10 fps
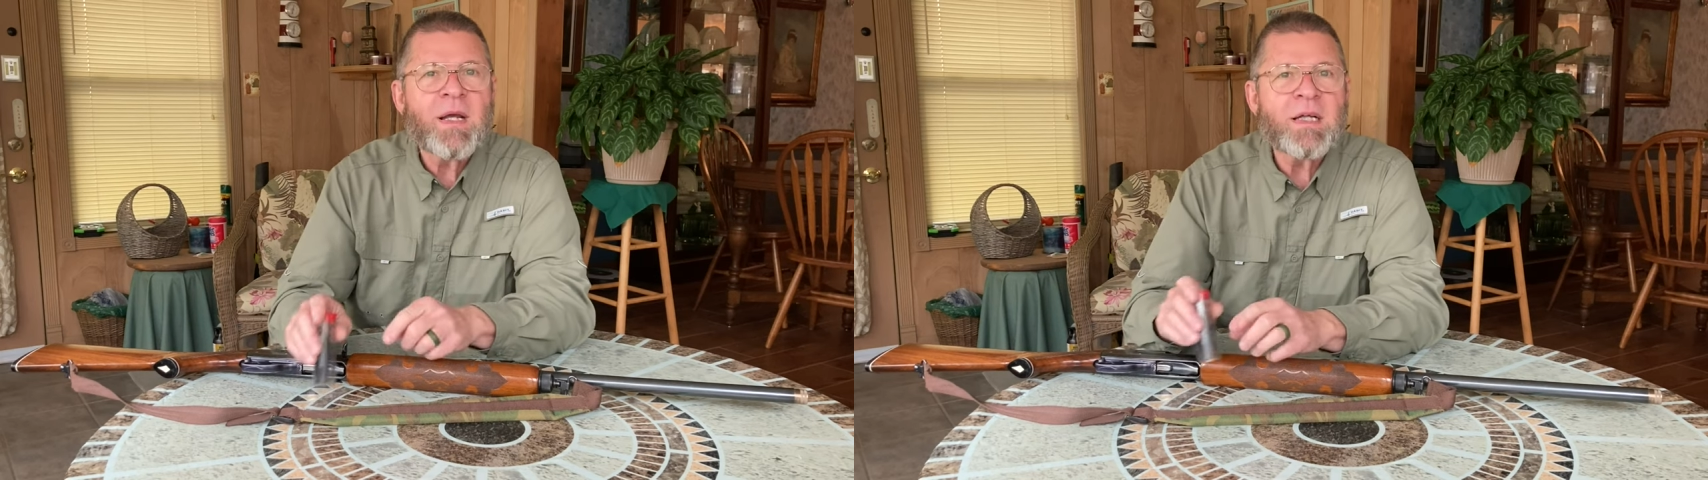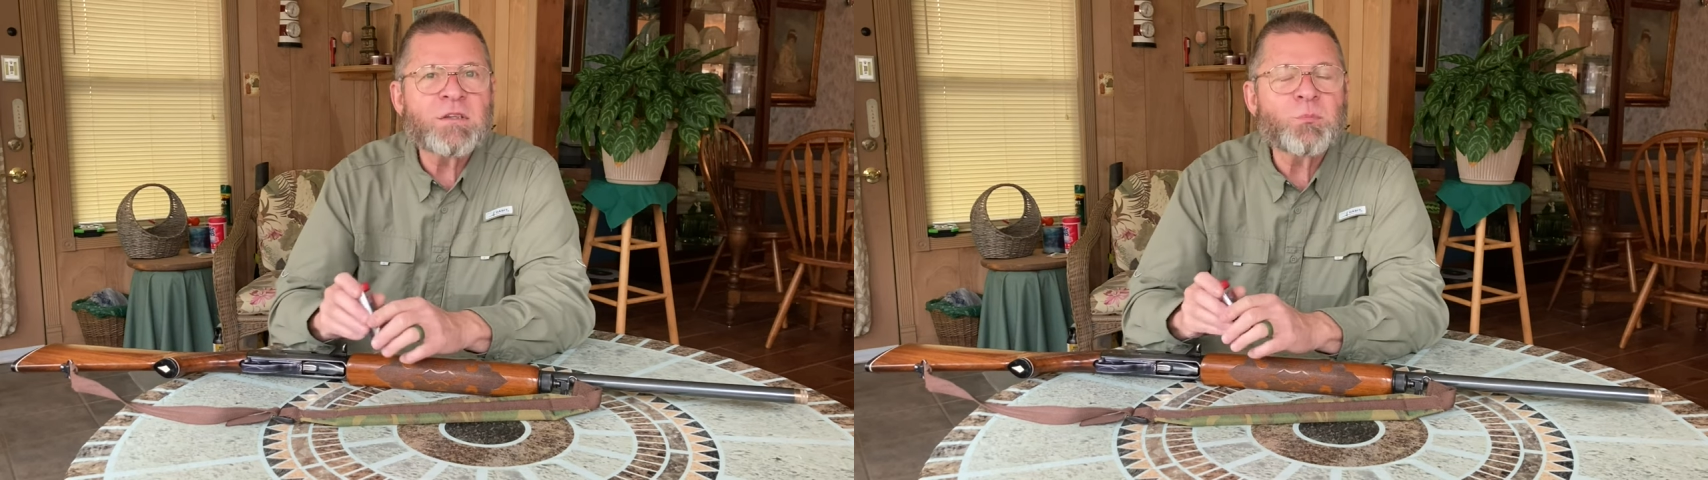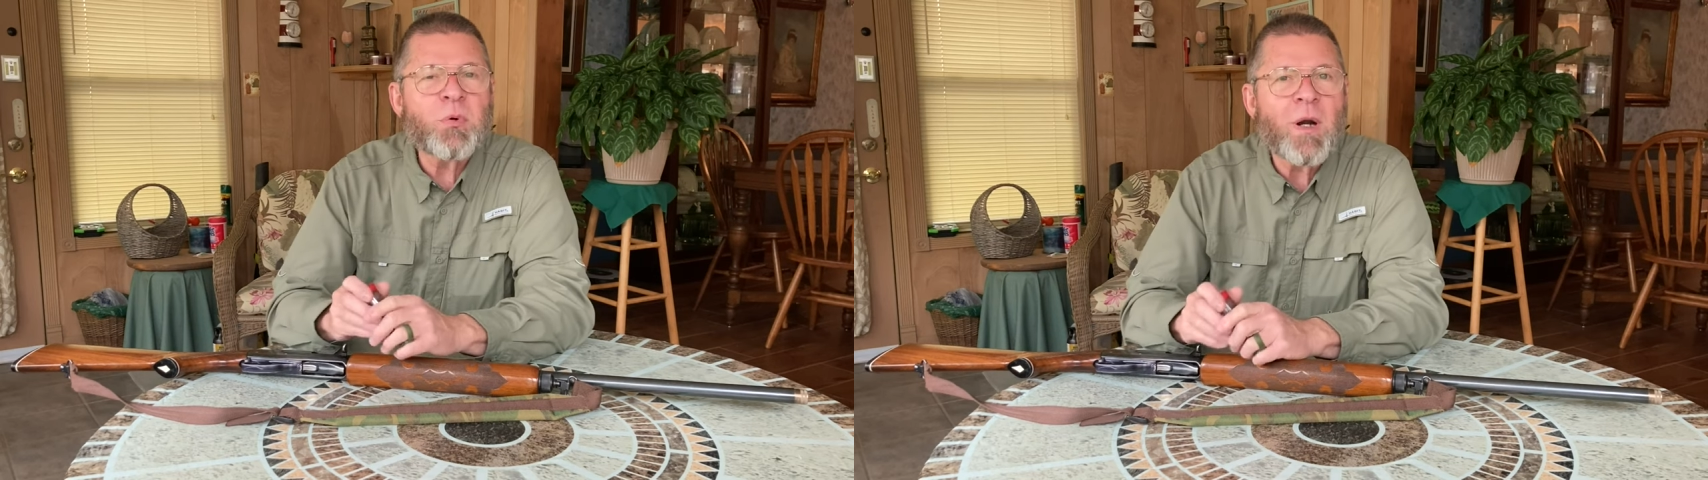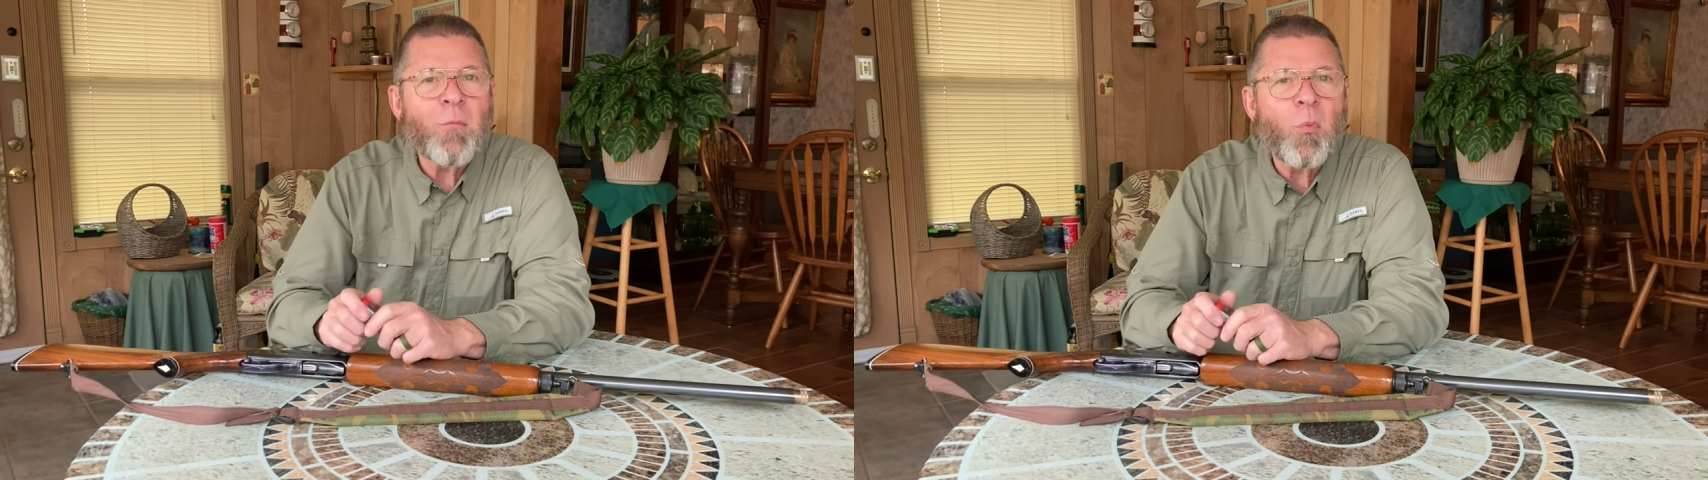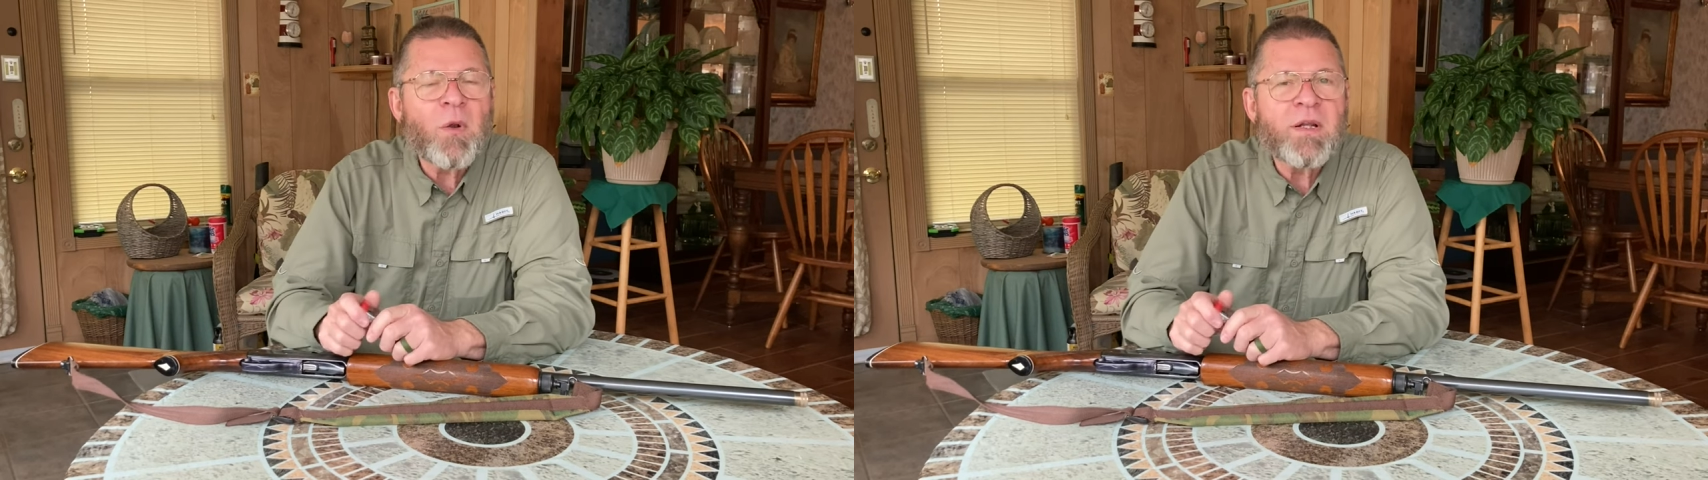is
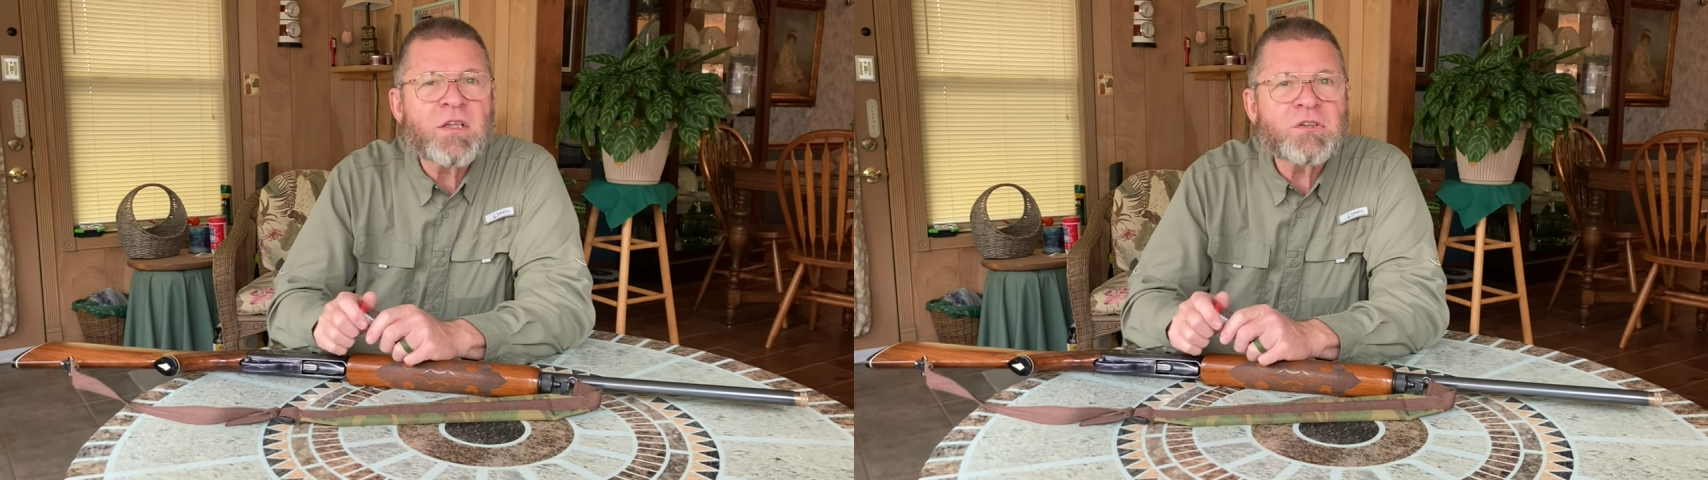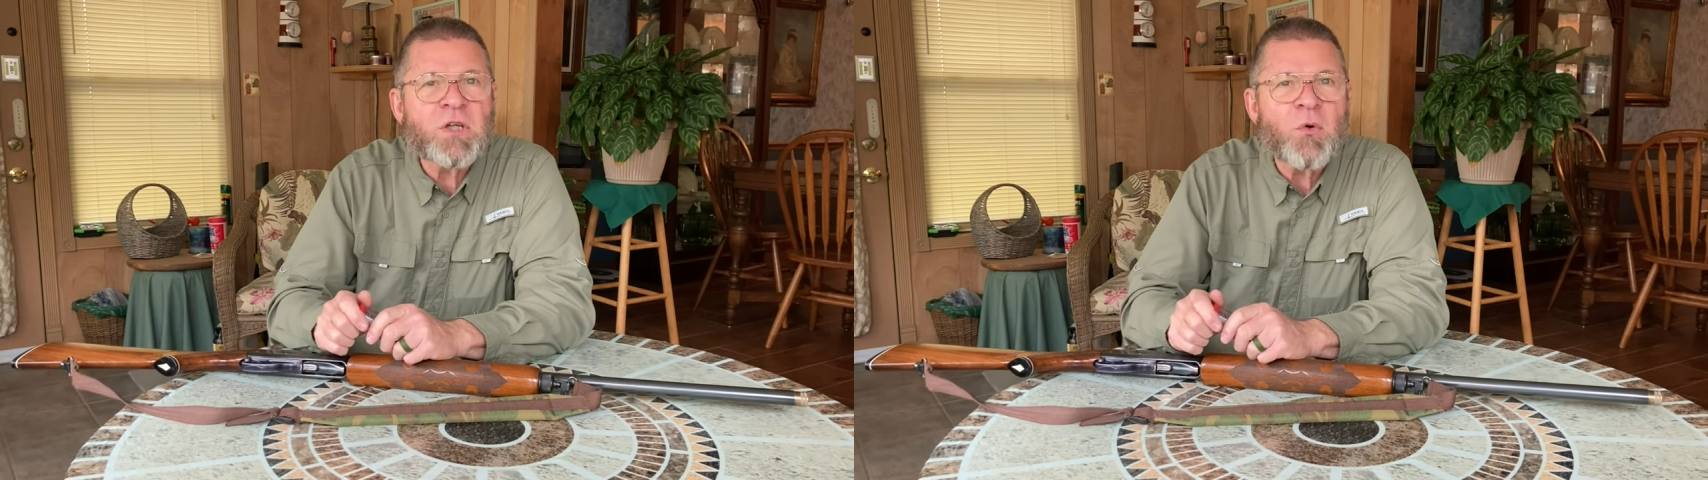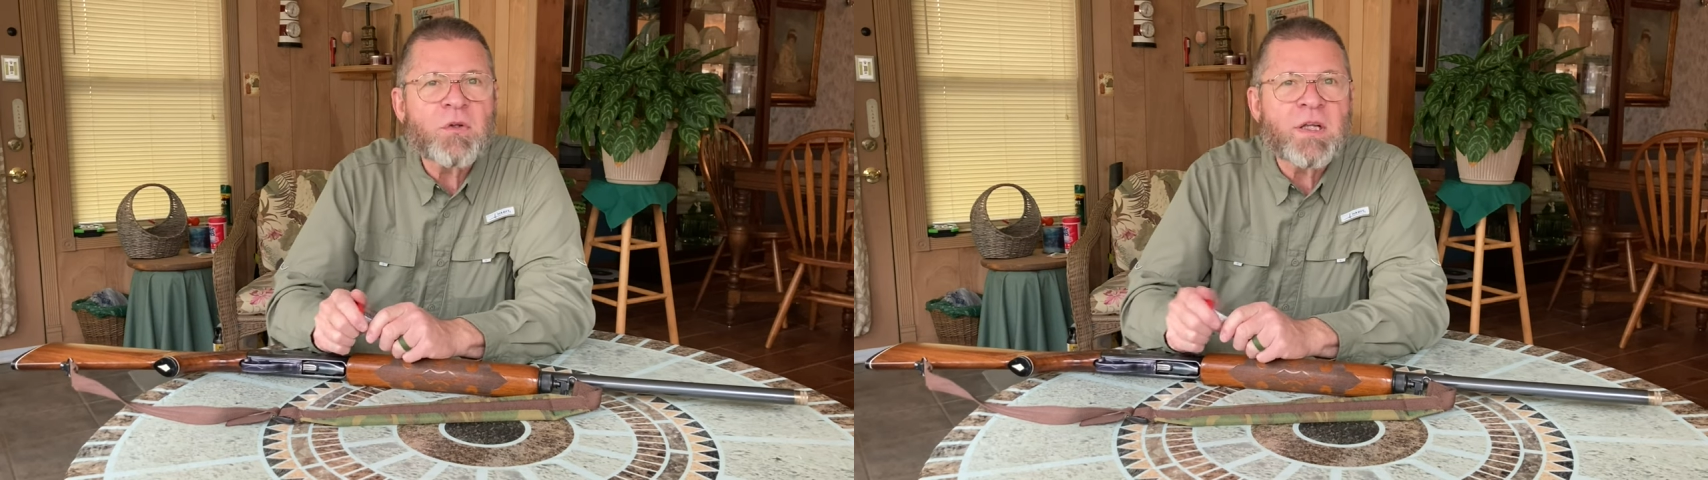probably the choke